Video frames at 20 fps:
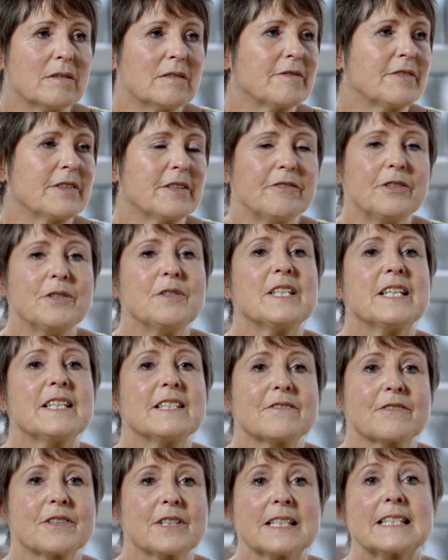for a few
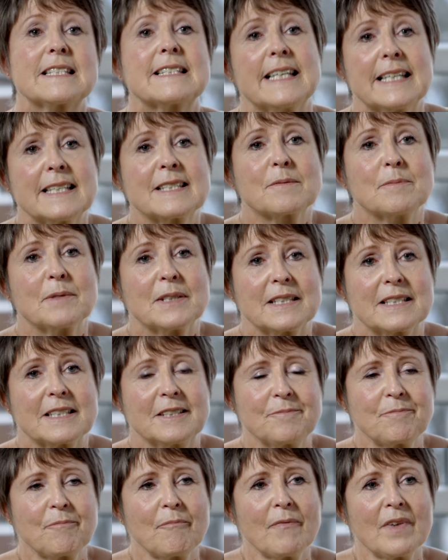days for an
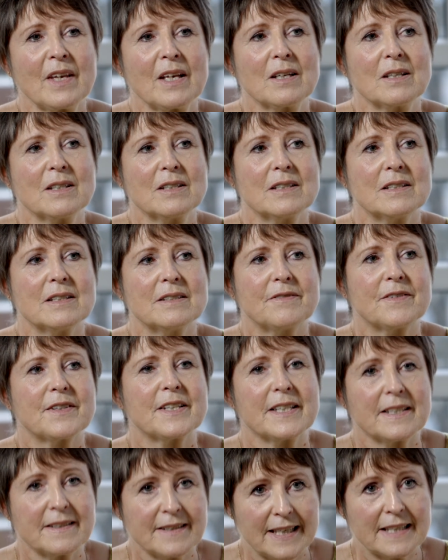assessment, if
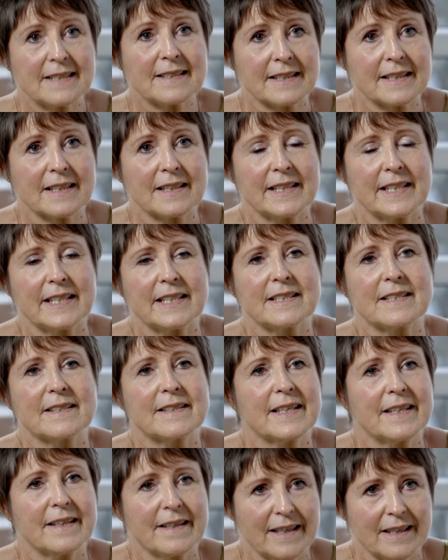things escalate,
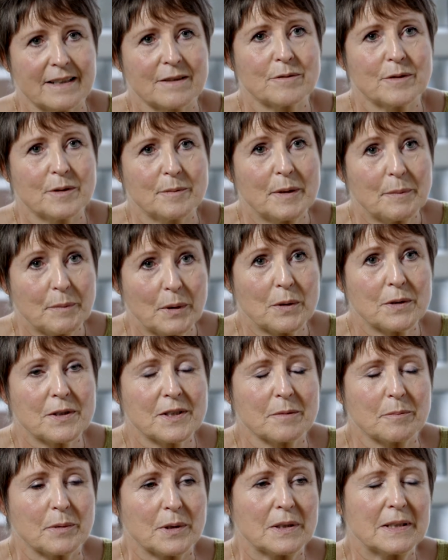then that would be
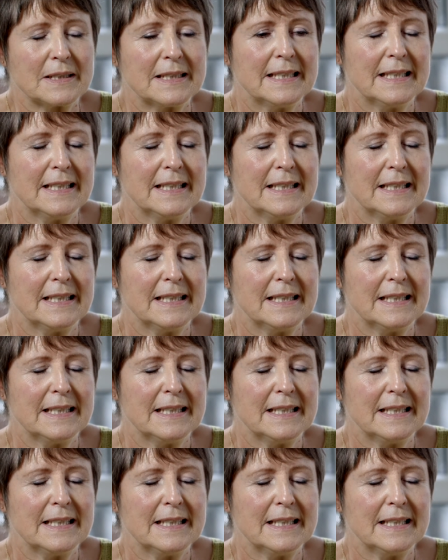possible.